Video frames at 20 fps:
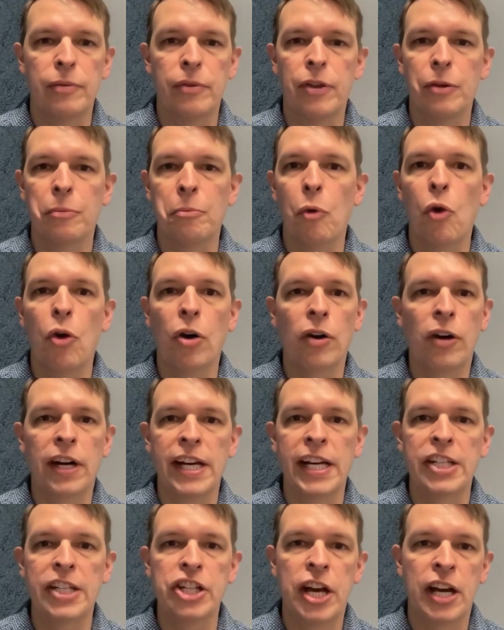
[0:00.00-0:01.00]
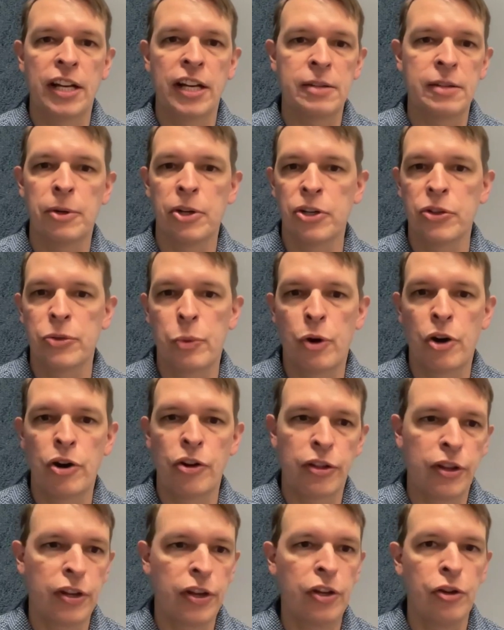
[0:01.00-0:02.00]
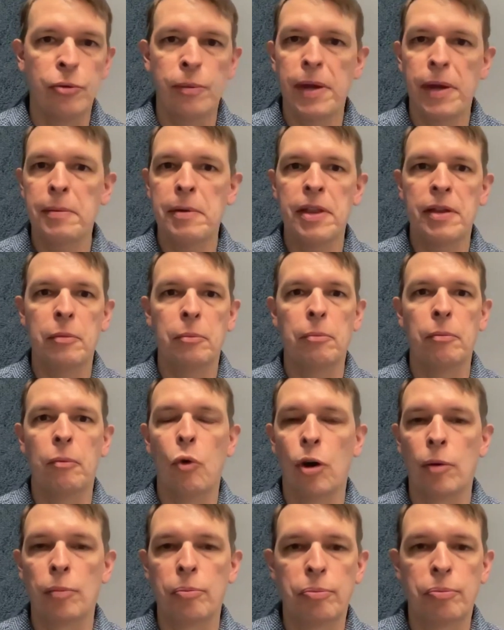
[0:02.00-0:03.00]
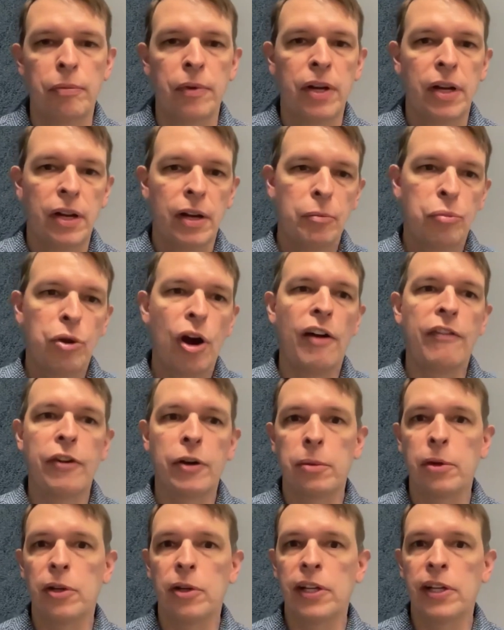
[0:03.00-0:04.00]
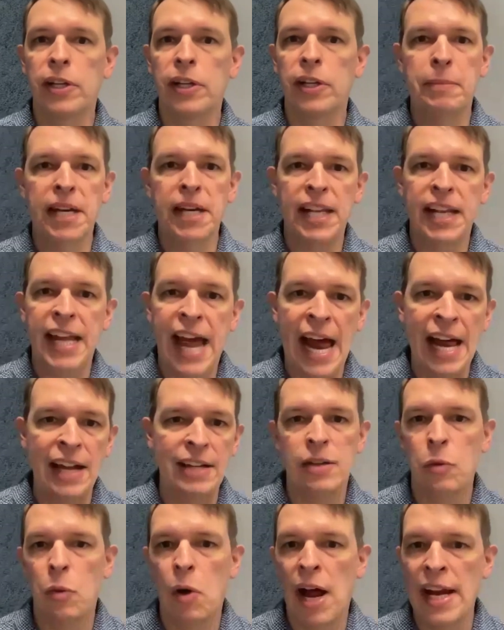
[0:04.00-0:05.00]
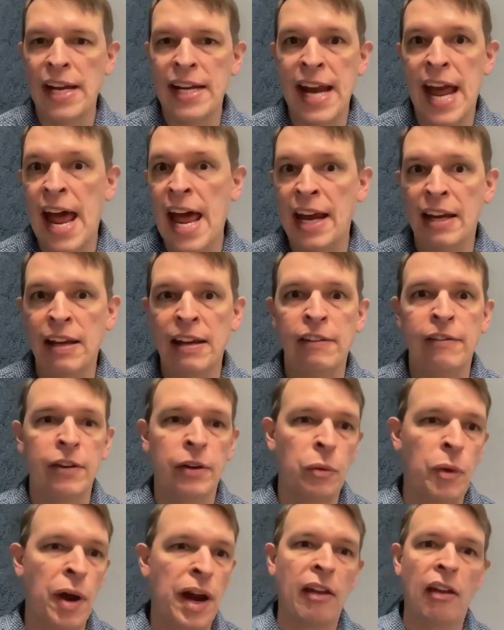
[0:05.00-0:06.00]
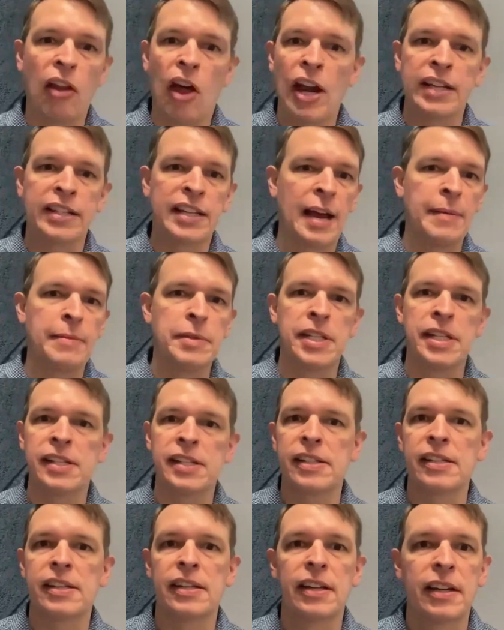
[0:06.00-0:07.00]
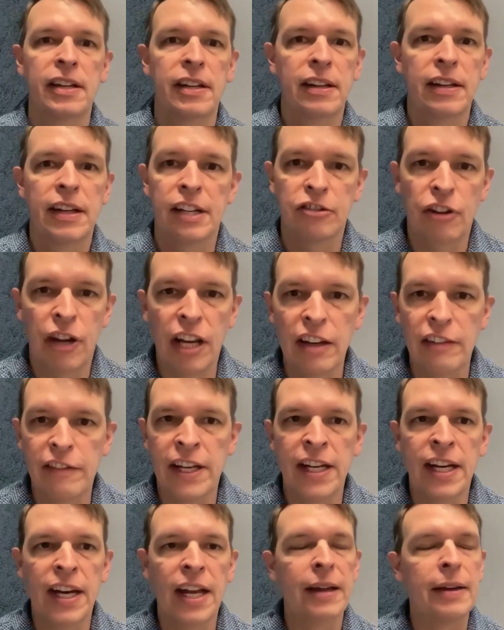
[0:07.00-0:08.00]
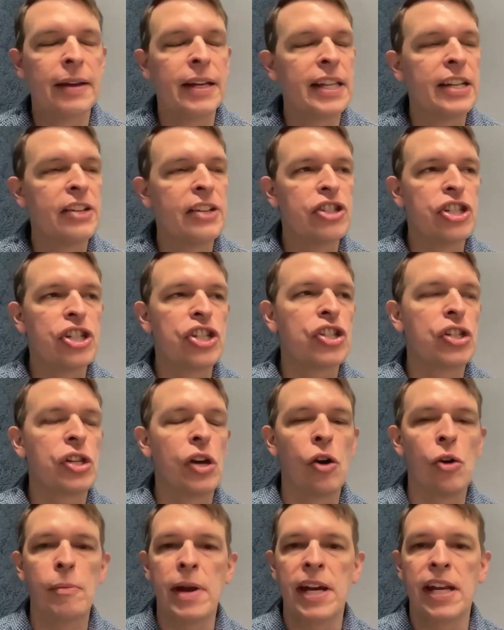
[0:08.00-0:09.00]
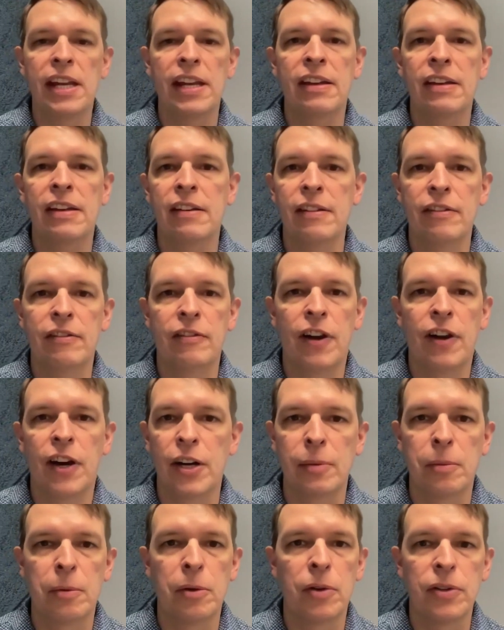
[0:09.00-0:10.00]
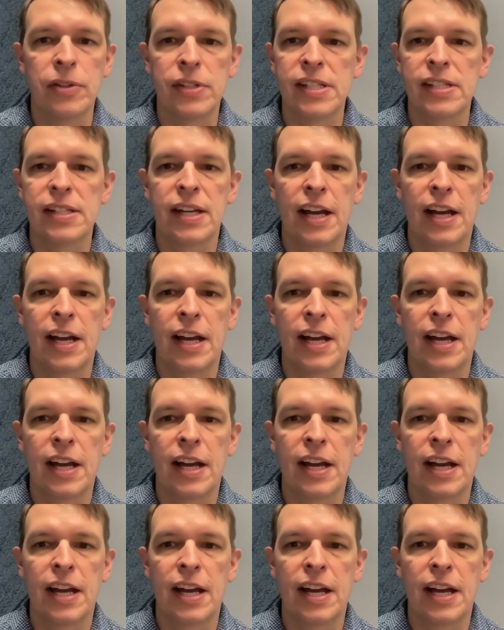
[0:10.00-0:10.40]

more each customer is worth to you, maybe the more profitable it can be to cast a wide net, even when a lot of times it's, irrelevant. There's just so many variables,